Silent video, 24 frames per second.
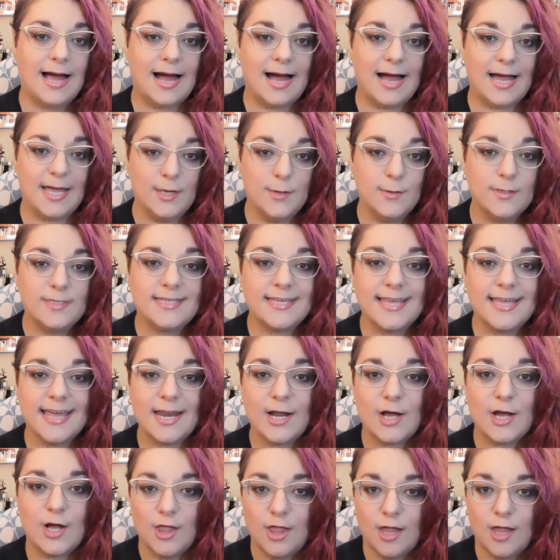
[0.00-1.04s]
I used to
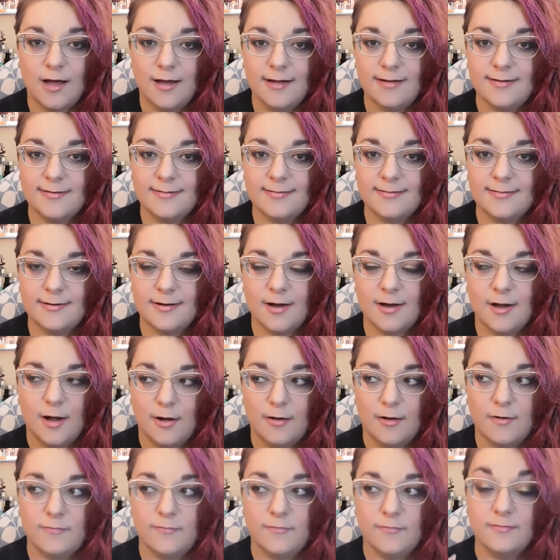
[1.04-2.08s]
get a lot
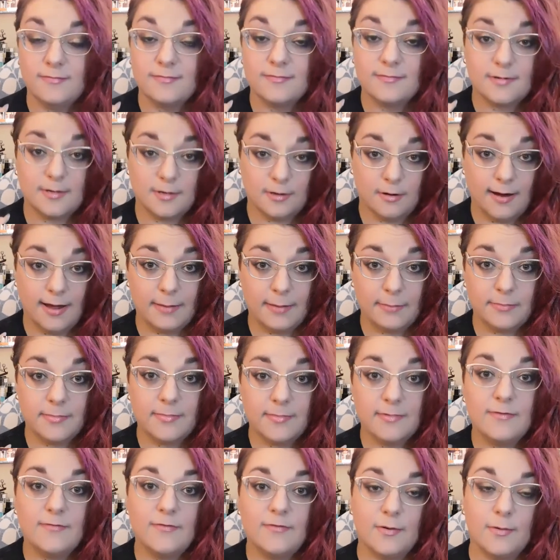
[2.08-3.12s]
of crap
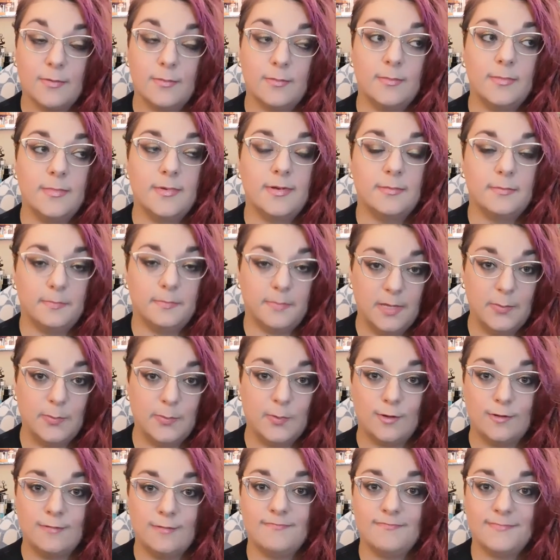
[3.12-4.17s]
from
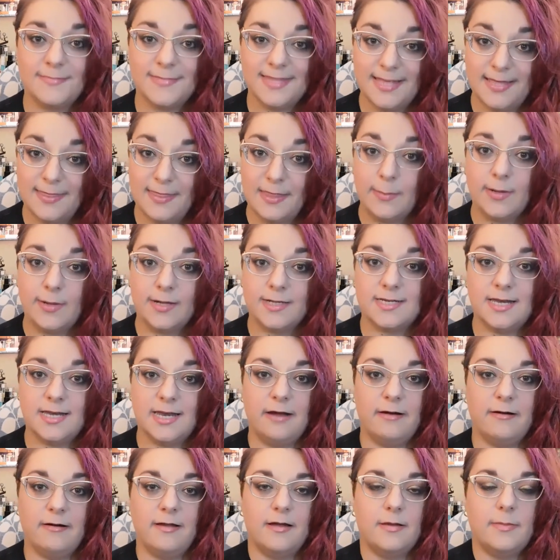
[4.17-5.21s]
people in the Moncton
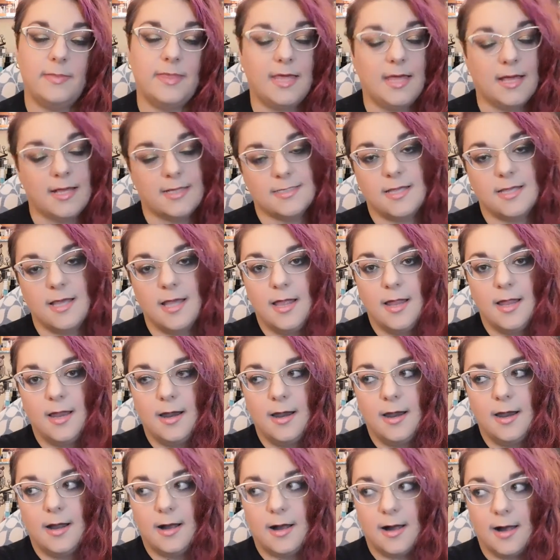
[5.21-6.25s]
area because
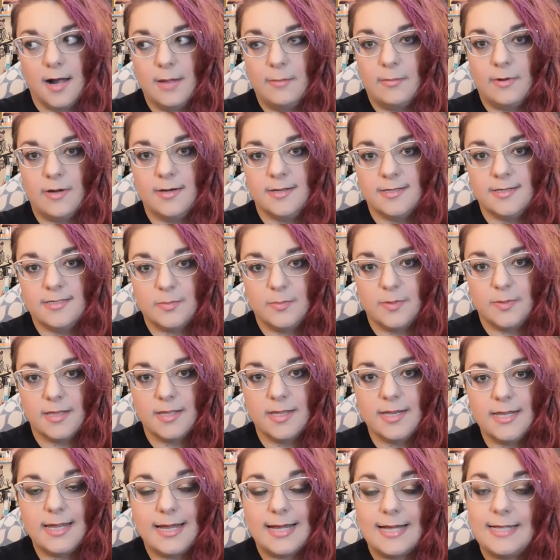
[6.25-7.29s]
I'm on
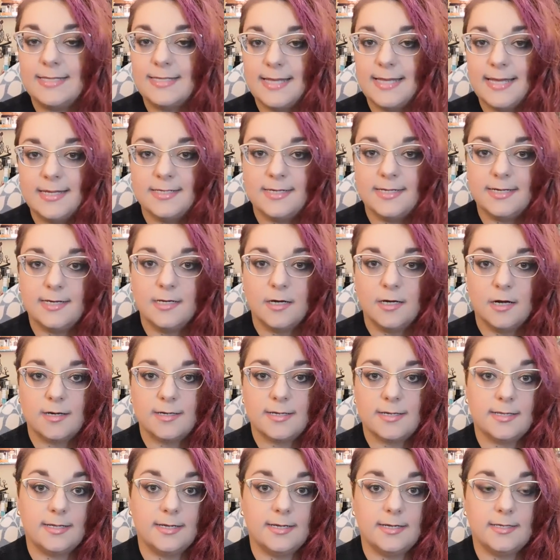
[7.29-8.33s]
disability and they did
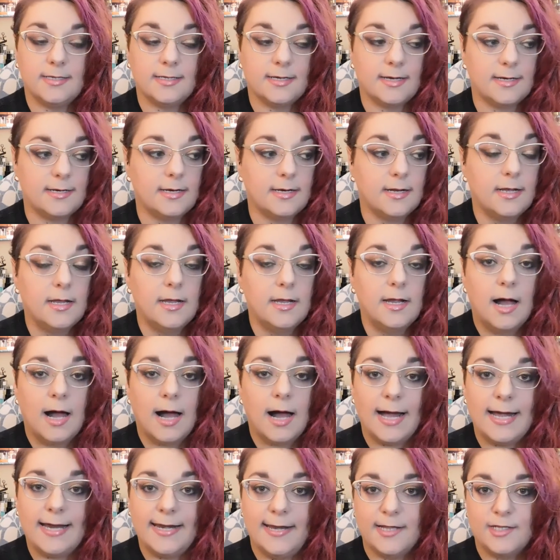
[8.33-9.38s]
not think that
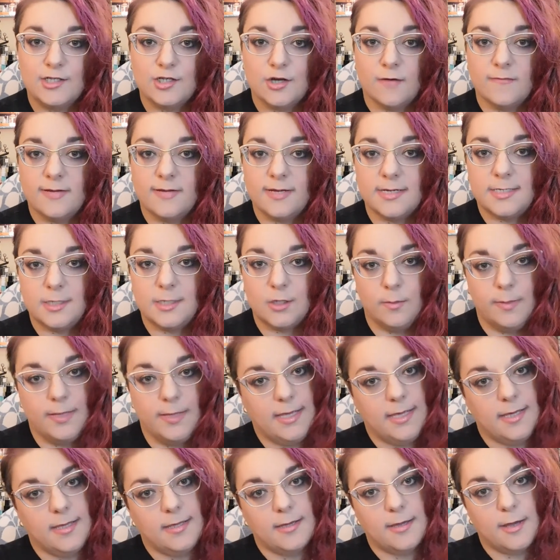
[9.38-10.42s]
I deserved to
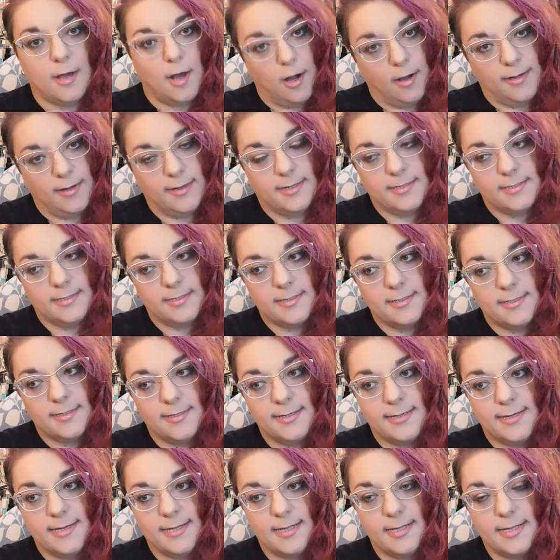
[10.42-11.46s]
be on it.
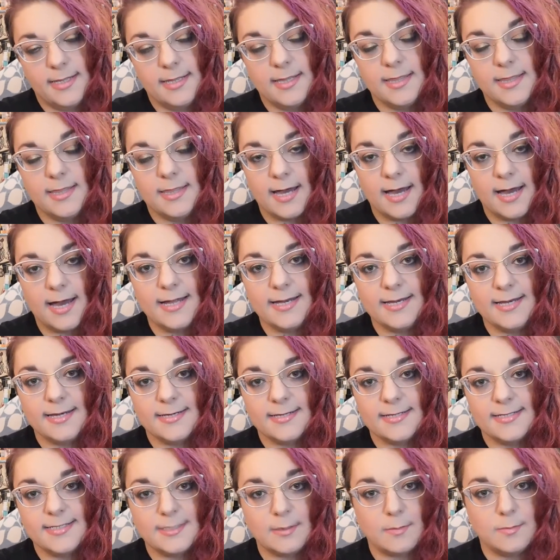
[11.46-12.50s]
That
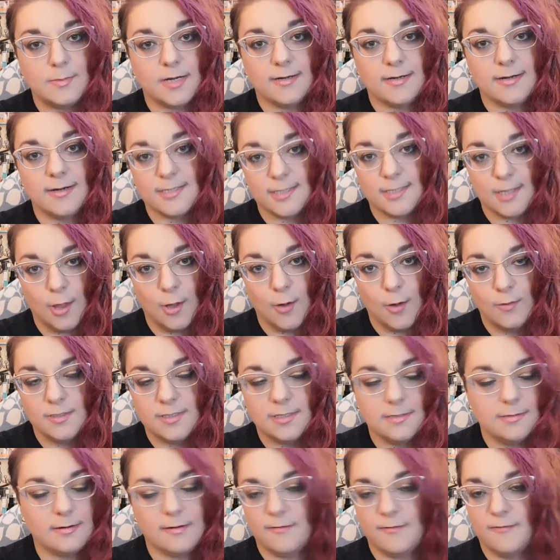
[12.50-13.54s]
subject is
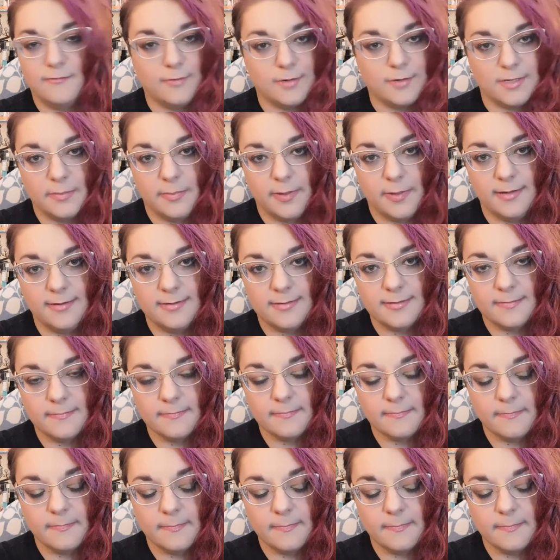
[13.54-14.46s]
closed for debate.